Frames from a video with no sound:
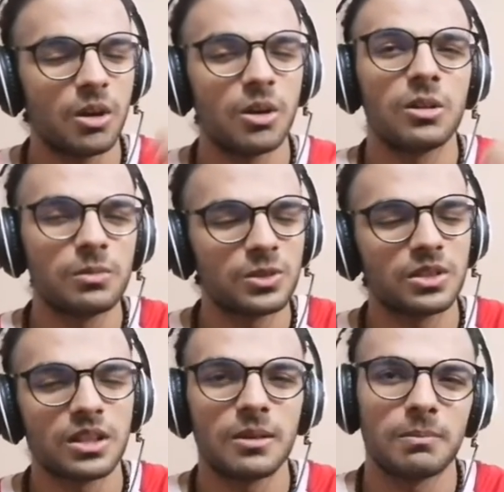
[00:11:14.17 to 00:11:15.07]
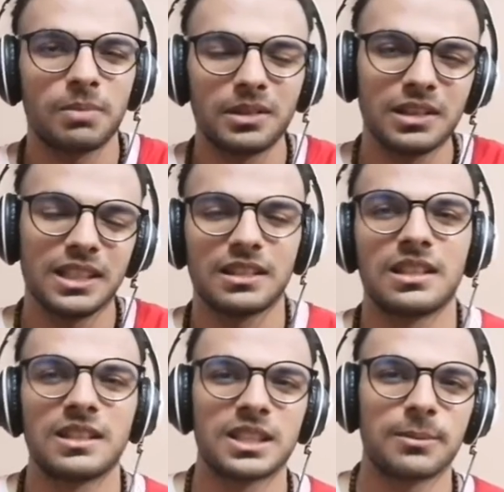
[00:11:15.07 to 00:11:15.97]
Almost
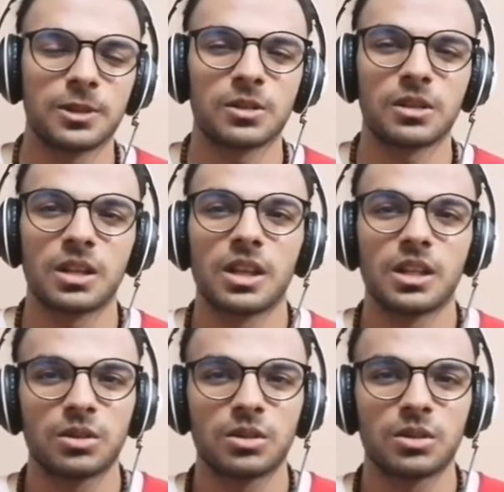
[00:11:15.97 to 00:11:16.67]
completely similar